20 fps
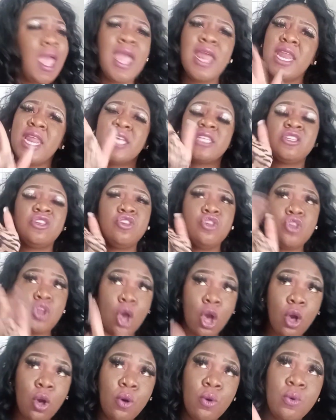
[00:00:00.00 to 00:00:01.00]
And there's
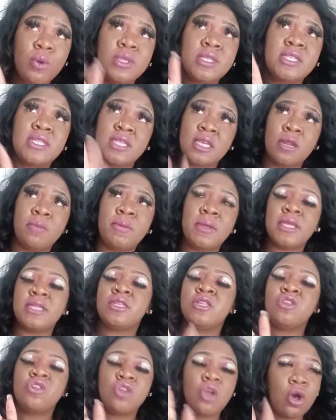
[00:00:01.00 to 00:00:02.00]

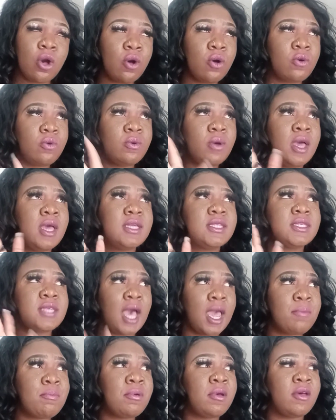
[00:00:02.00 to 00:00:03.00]
no
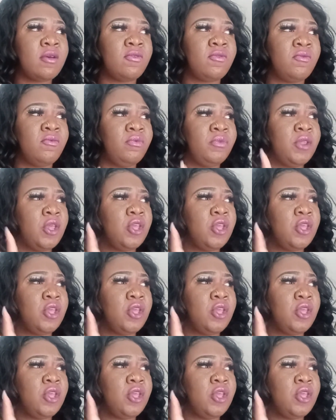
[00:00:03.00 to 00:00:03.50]
type of,